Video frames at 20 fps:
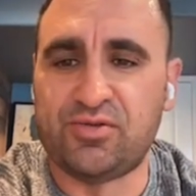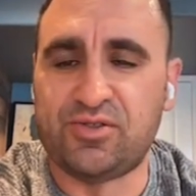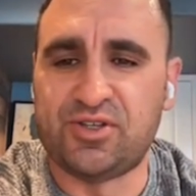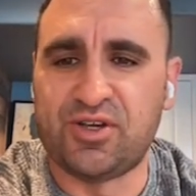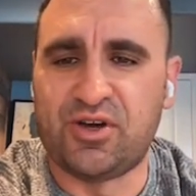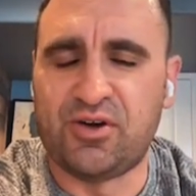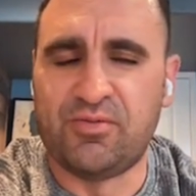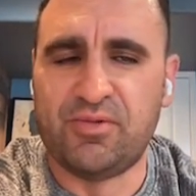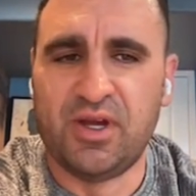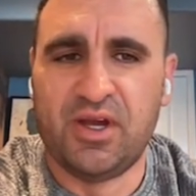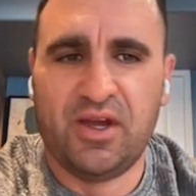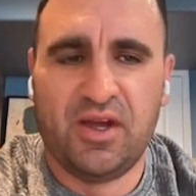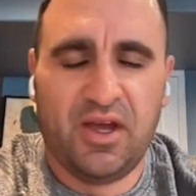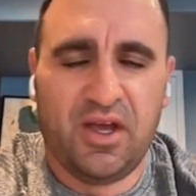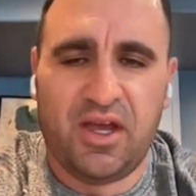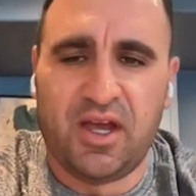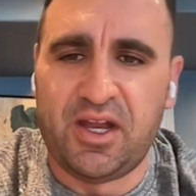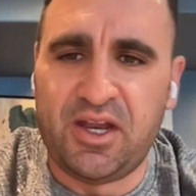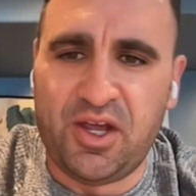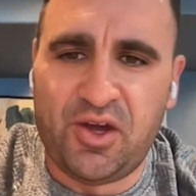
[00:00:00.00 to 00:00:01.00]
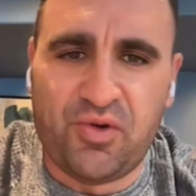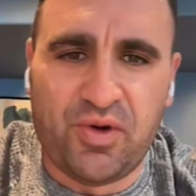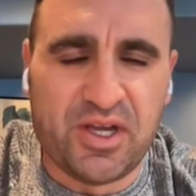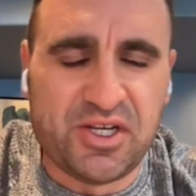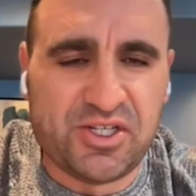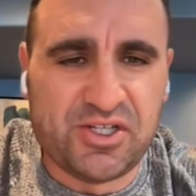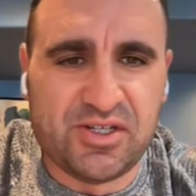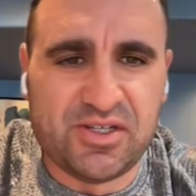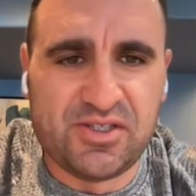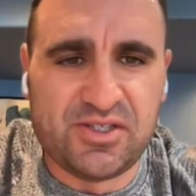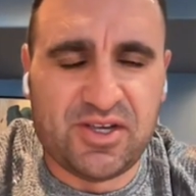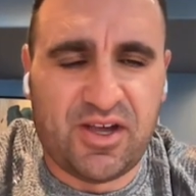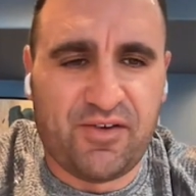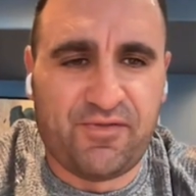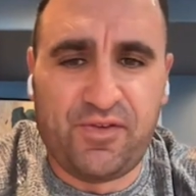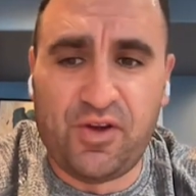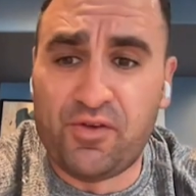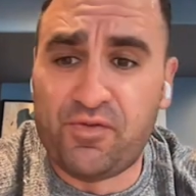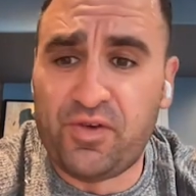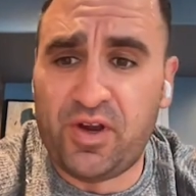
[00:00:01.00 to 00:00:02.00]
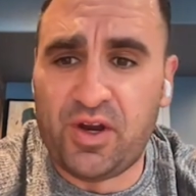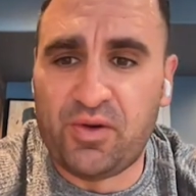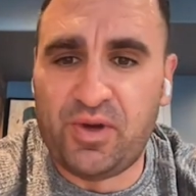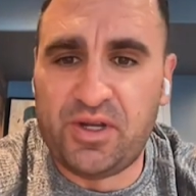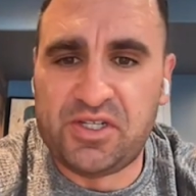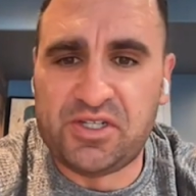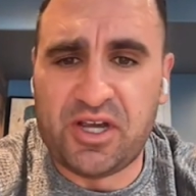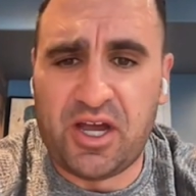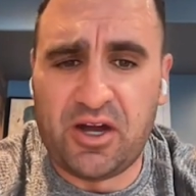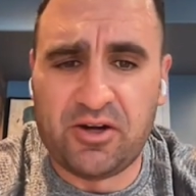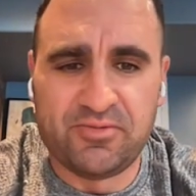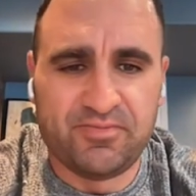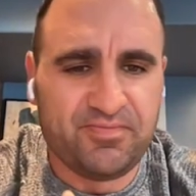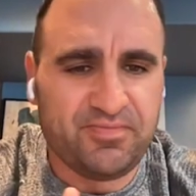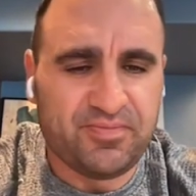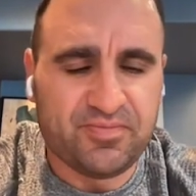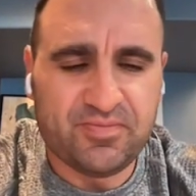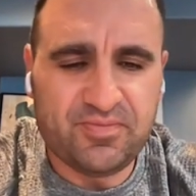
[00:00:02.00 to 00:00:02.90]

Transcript: So any questions, feel free to reach out.